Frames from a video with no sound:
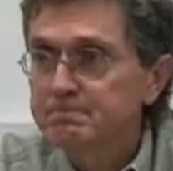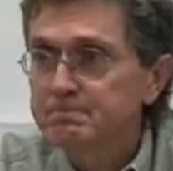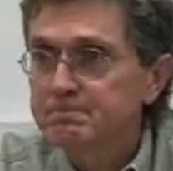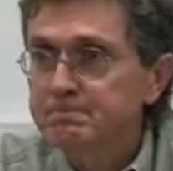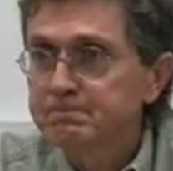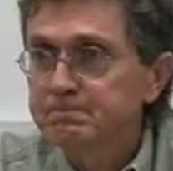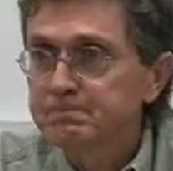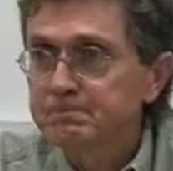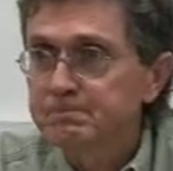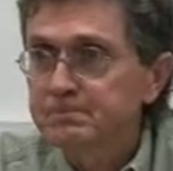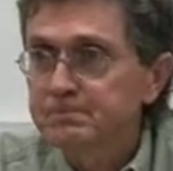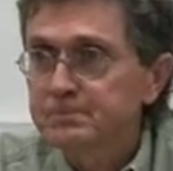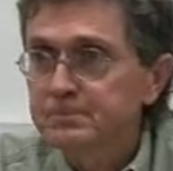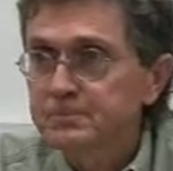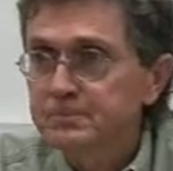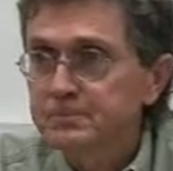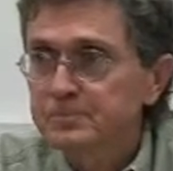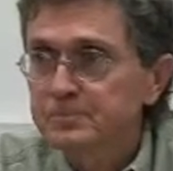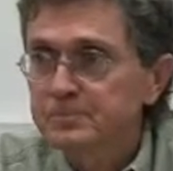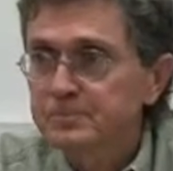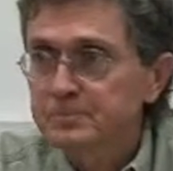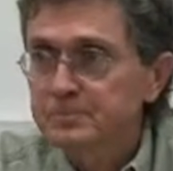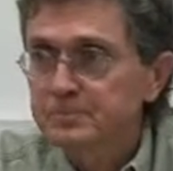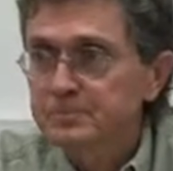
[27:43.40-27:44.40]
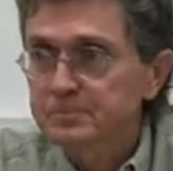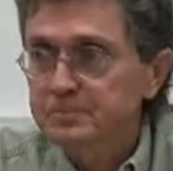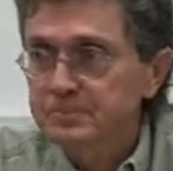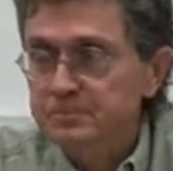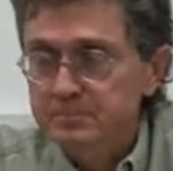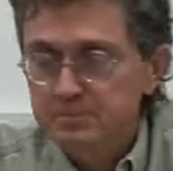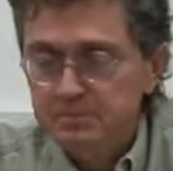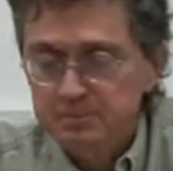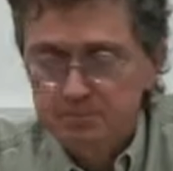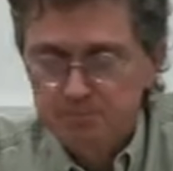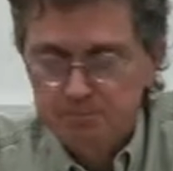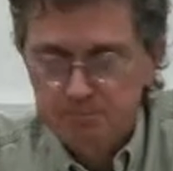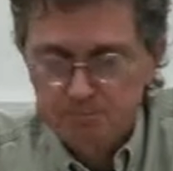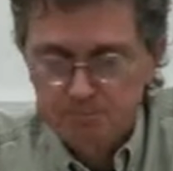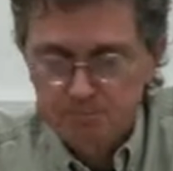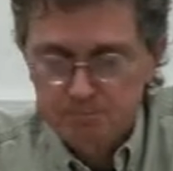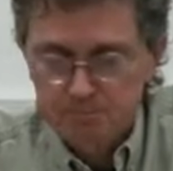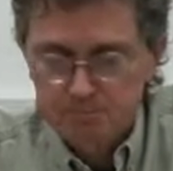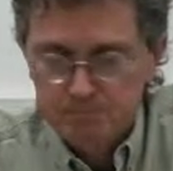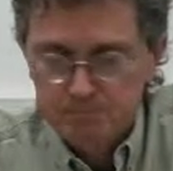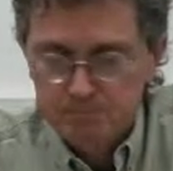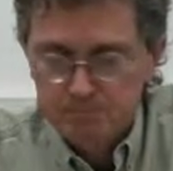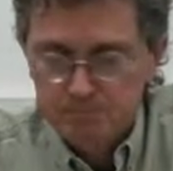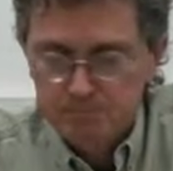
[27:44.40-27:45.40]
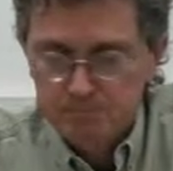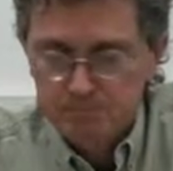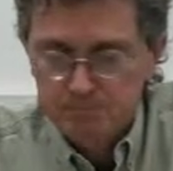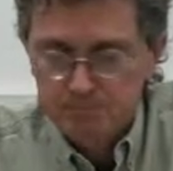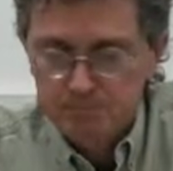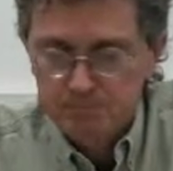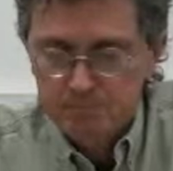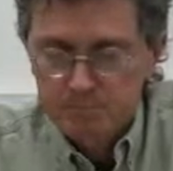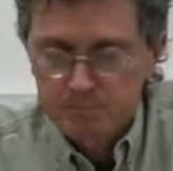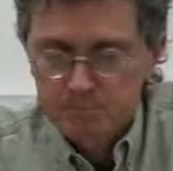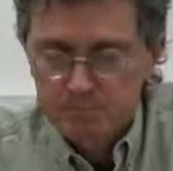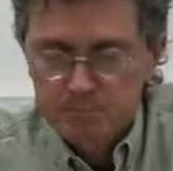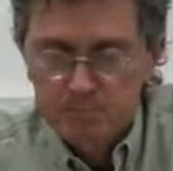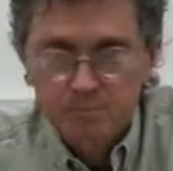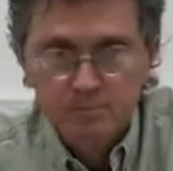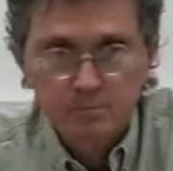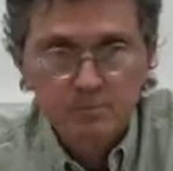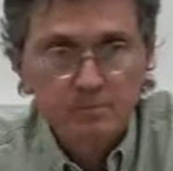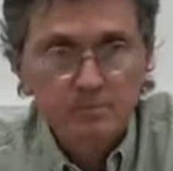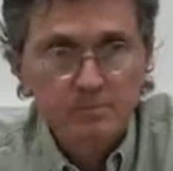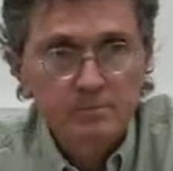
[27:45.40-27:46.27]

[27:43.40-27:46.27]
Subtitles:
Nobody speaks.